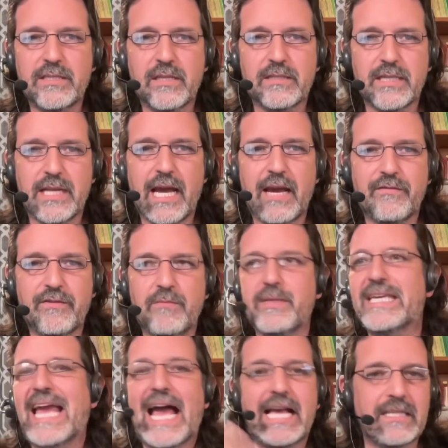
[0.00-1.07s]
doesn't have to
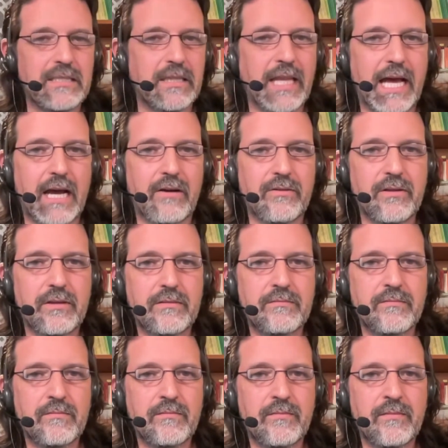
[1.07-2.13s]
be as loud.
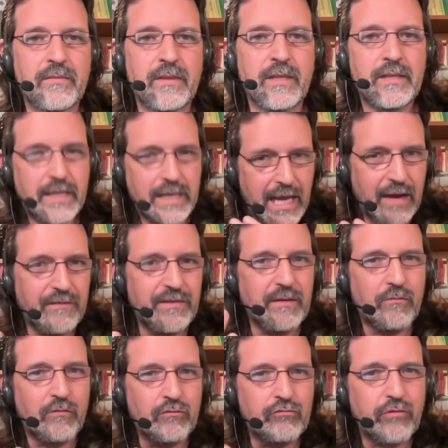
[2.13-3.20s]
Then have
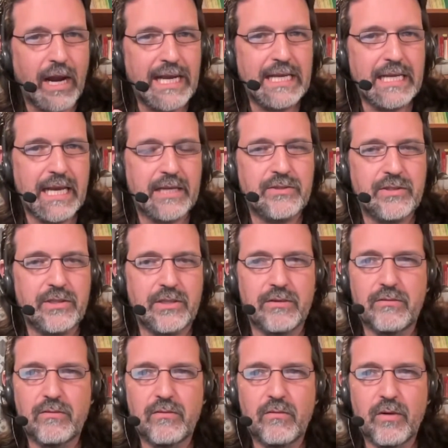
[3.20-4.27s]
them right next to
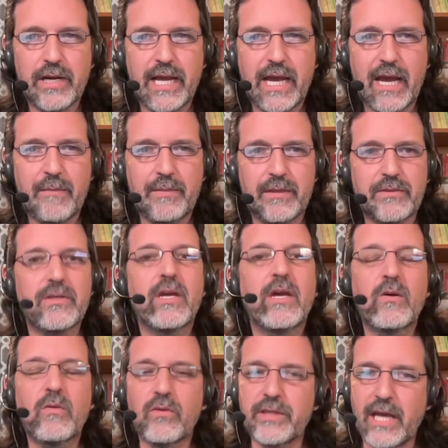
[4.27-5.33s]
you. What happens?
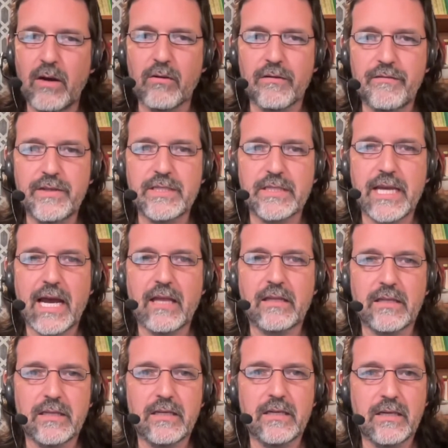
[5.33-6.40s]
Well, now our
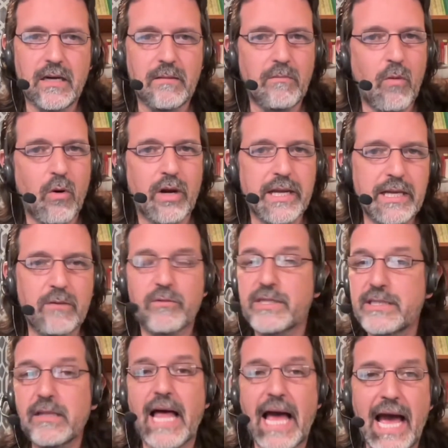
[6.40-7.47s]
physicality can come more in. We
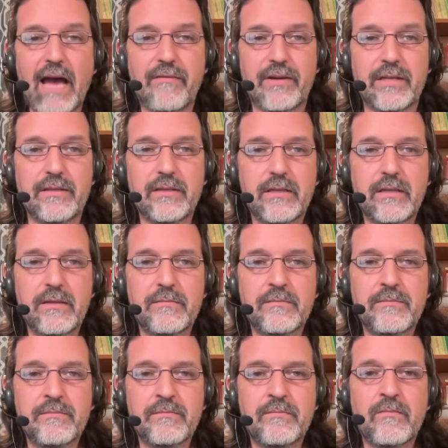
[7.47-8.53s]
still have it,
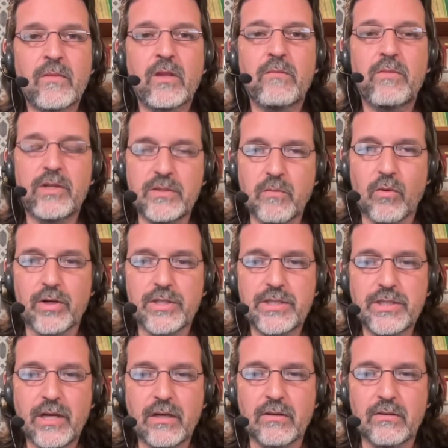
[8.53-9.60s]
but it's more
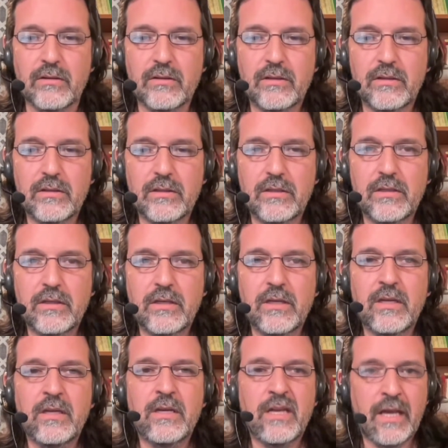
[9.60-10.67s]
subtle.
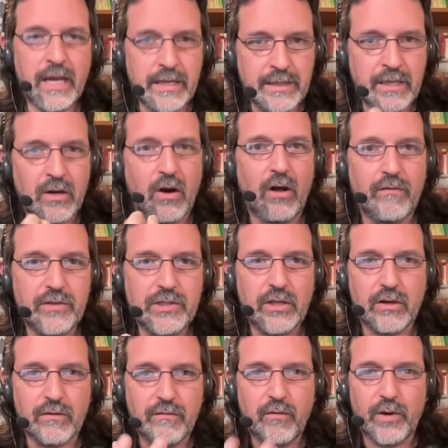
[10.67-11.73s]
And then all of a
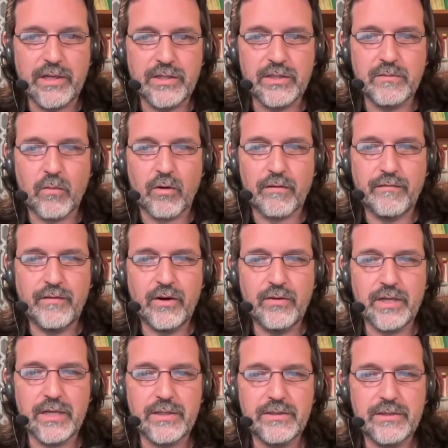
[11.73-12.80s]
sudden our voice is more
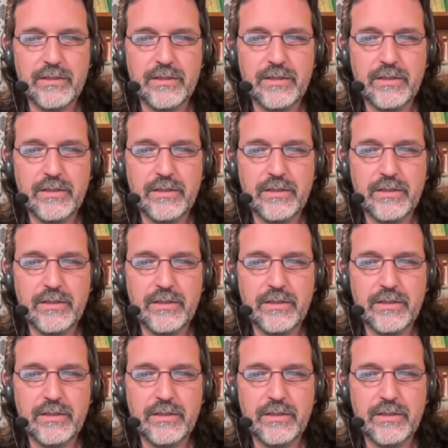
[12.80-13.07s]
focused.